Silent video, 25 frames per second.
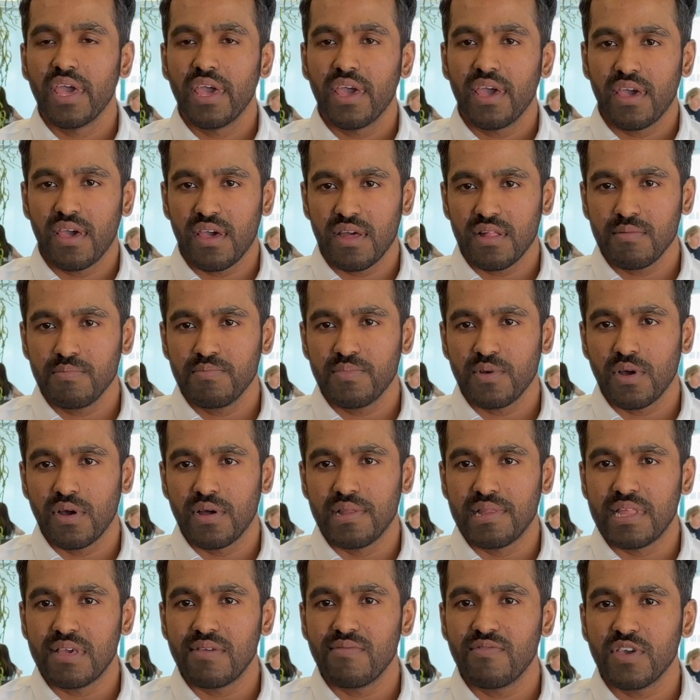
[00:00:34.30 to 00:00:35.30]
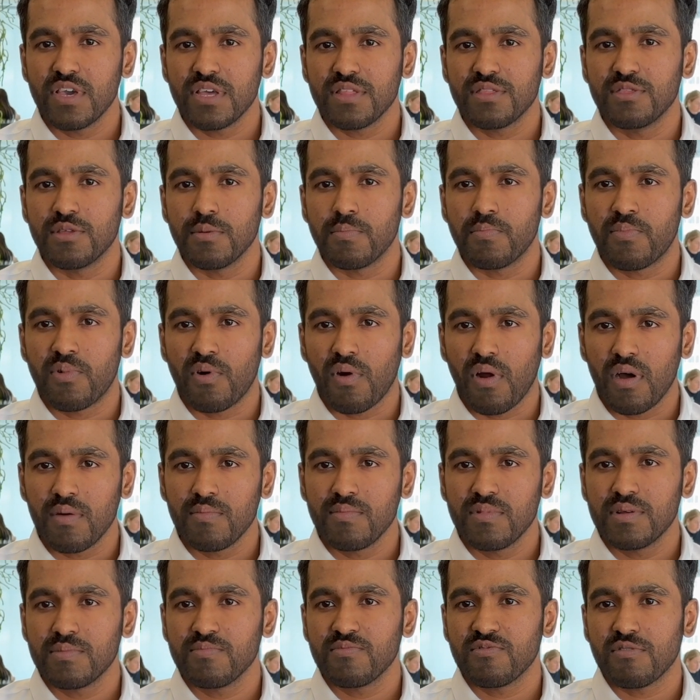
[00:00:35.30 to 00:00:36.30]
help alleviate the
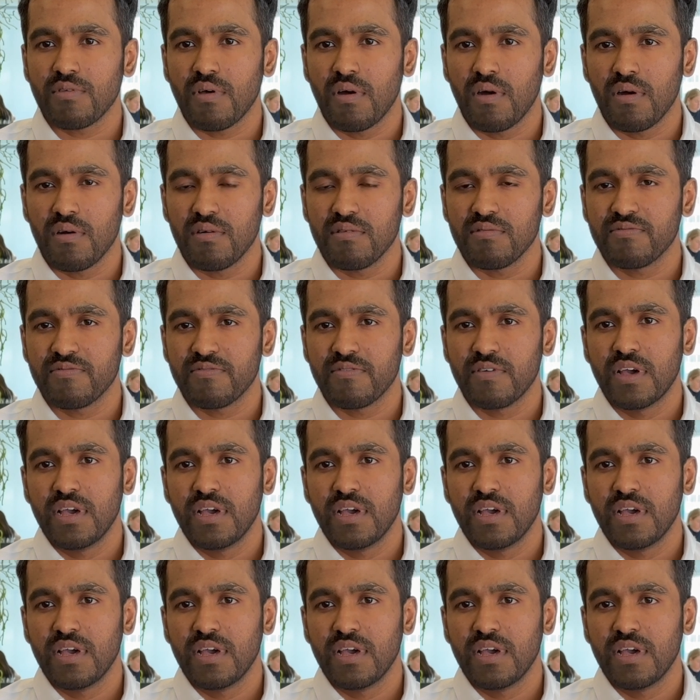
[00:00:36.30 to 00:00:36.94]
problems of